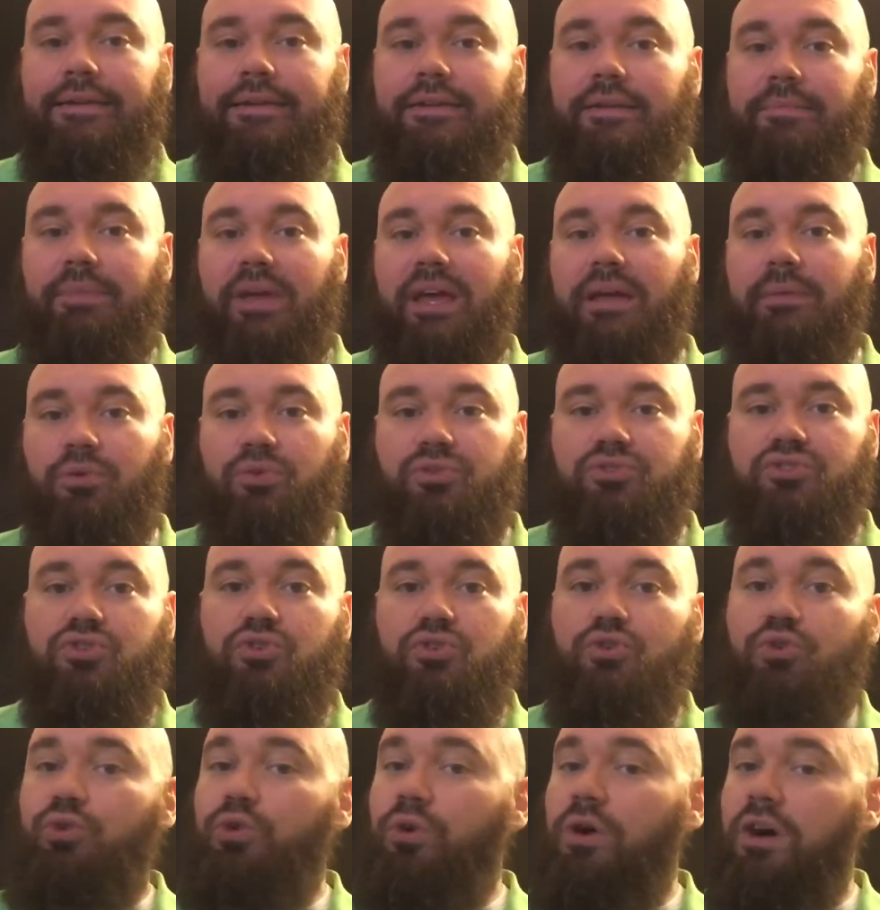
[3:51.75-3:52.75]
to be able
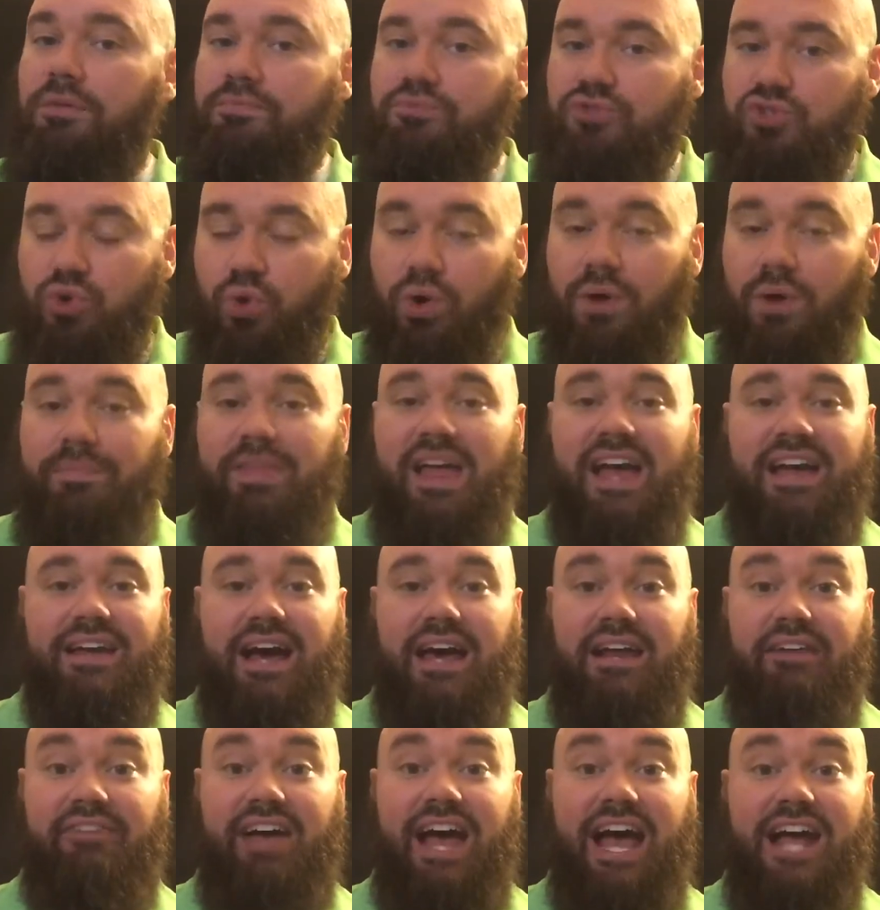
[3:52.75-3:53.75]
to absorb that
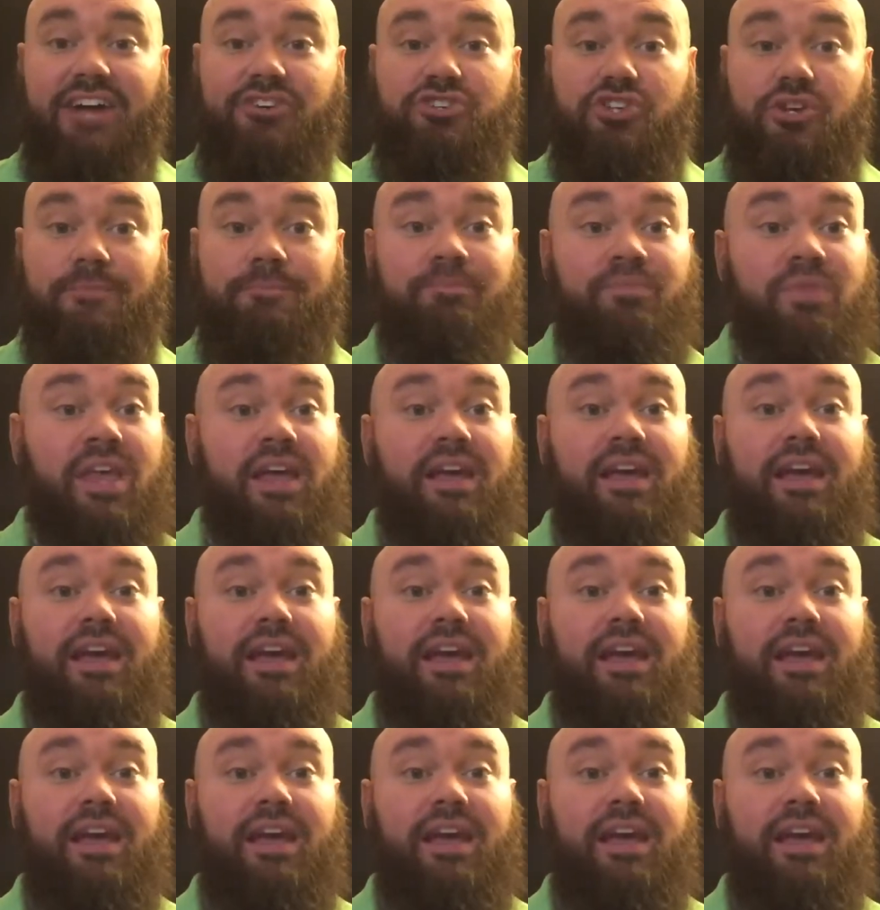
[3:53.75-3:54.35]
kind of action.